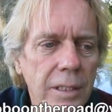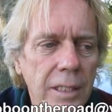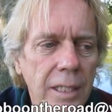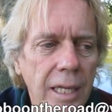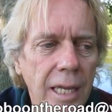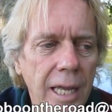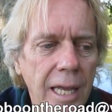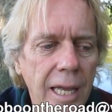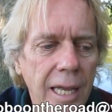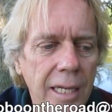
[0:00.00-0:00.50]

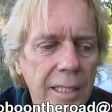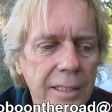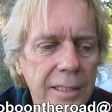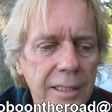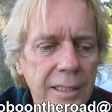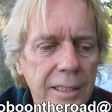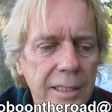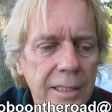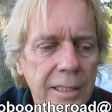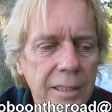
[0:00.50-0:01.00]
And
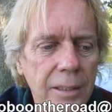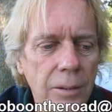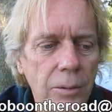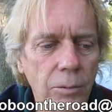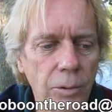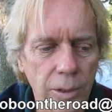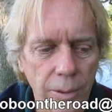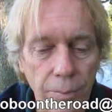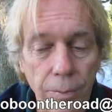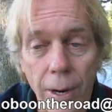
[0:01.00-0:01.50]

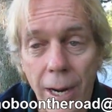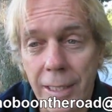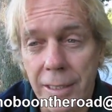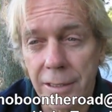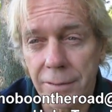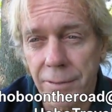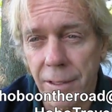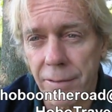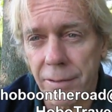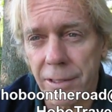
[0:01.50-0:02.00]
would the
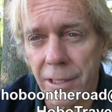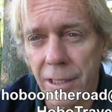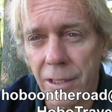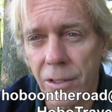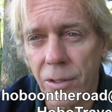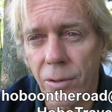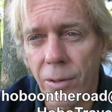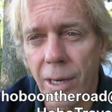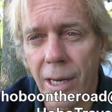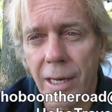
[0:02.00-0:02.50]
price of everything
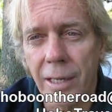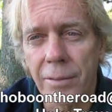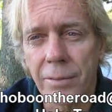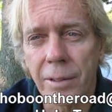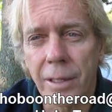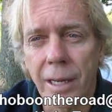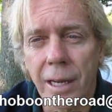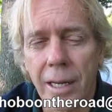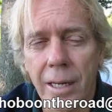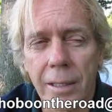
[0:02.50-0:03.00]
go out
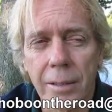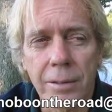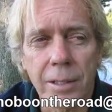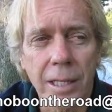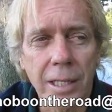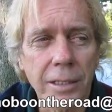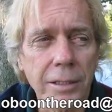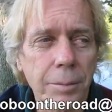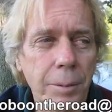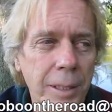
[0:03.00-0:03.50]
of things?